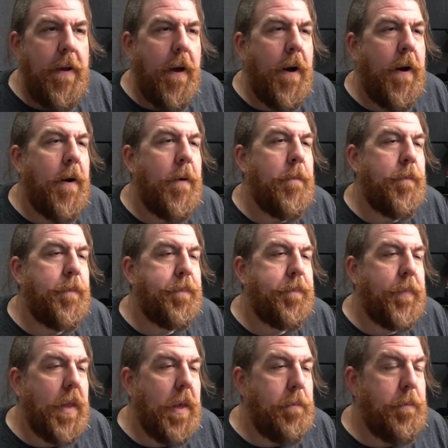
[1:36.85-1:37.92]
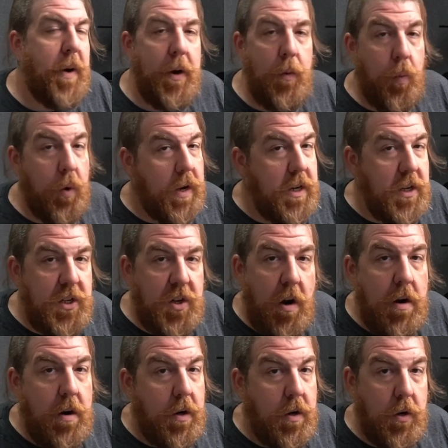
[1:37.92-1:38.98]
But we're going to
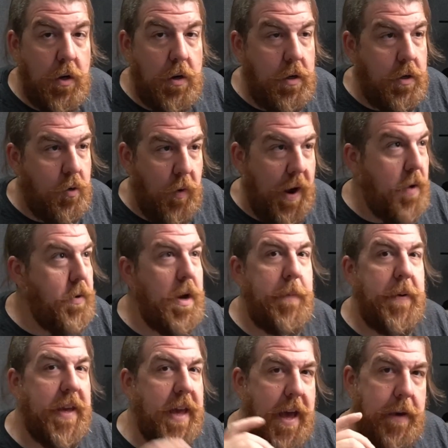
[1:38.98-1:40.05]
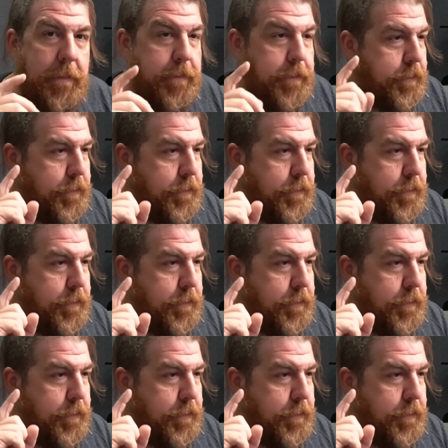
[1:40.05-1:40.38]
start ground up again.